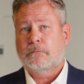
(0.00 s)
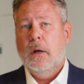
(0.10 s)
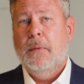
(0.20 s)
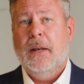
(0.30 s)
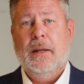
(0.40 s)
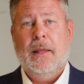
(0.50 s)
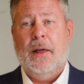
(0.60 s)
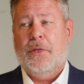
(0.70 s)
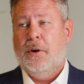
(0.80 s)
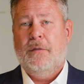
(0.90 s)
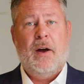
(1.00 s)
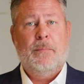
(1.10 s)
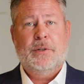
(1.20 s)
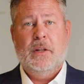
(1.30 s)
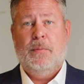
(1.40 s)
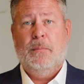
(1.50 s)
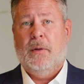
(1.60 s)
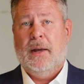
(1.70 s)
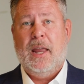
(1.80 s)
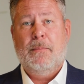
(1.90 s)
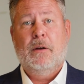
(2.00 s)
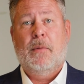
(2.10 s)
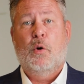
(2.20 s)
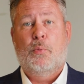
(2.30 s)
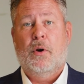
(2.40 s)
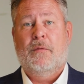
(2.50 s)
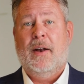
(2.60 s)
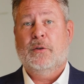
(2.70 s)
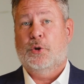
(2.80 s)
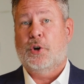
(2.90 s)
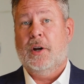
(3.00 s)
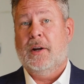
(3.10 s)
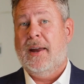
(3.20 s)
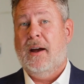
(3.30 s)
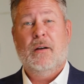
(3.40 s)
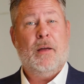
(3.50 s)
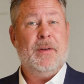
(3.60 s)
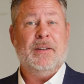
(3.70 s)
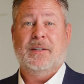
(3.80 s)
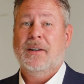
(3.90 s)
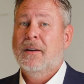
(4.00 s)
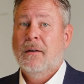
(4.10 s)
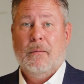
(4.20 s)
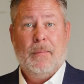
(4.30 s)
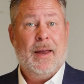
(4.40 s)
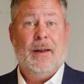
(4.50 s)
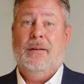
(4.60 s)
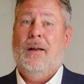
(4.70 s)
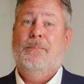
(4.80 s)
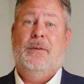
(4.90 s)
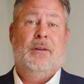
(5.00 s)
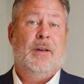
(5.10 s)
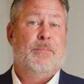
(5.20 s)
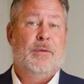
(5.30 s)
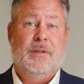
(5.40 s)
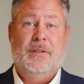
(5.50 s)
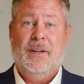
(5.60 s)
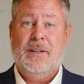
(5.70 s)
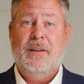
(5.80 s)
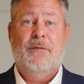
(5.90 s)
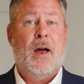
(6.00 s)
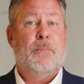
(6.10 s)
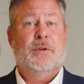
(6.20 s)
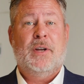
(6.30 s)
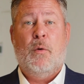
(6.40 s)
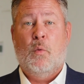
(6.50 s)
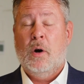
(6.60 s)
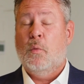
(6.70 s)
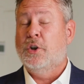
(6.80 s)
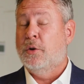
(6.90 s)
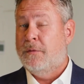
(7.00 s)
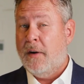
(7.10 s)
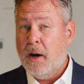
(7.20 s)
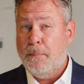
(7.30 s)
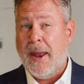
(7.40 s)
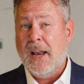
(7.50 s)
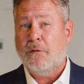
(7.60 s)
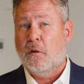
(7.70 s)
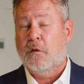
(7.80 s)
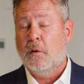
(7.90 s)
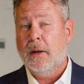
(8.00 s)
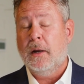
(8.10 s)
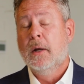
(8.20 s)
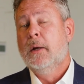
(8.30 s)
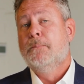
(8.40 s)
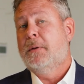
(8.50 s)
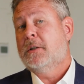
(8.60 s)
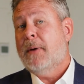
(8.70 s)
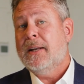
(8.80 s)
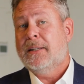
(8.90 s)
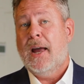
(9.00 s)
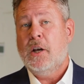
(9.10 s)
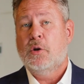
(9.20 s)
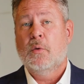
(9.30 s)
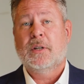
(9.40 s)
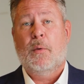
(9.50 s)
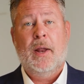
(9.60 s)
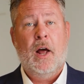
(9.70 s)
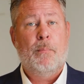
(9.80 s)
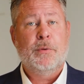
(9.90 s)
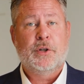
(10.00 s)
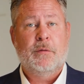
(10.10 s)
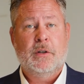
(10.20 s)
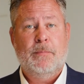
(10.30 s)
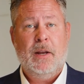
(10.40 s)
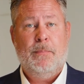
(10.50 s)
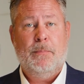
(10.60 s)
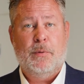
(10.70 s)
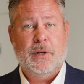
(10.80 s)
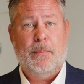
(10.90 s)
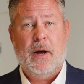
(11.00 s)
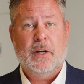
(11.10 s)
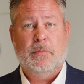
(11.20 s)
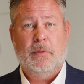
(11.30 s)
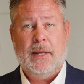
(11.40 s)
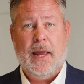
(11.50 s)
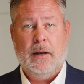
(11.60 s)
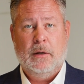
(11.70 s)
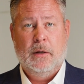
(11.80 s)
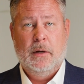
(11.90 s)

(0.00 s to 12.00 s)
meaning that 35% of the people that came into my report of findings were starting in care. That means, man, upwards of 65% weren't, which was very painful for me, because my intention was I want to help and serve as many people as I possibly can.